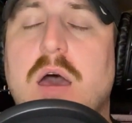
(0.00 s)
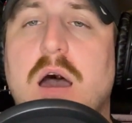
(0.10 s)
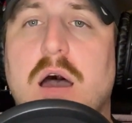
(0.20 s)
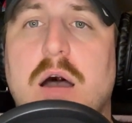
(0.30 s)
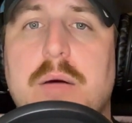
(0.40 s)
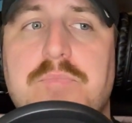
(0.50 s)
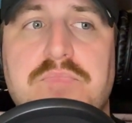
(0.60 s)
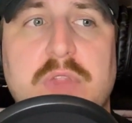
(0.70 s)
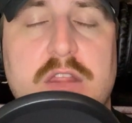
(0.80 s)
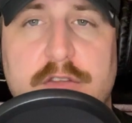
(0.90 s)
Um,
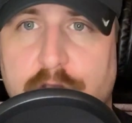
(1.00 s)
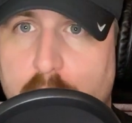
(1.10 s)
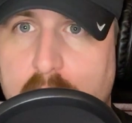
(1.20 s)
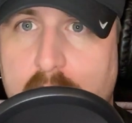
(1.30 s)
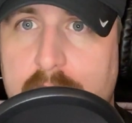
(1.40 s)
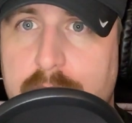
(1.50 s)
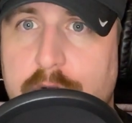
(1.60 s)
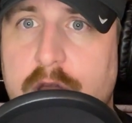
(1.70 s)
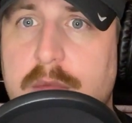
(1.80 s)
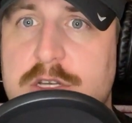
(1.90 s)
the forehand,
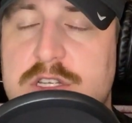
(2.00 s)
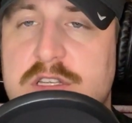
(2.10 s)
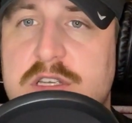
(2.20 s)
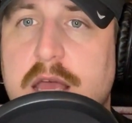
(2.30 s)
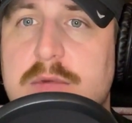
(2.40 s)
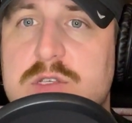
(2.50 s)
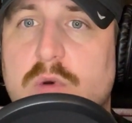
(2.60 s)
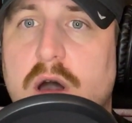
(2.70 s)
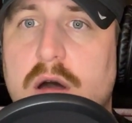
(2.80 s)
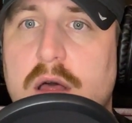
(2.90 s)
pretty much the same as
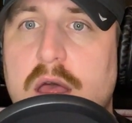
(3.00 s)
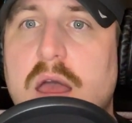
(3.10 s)
well.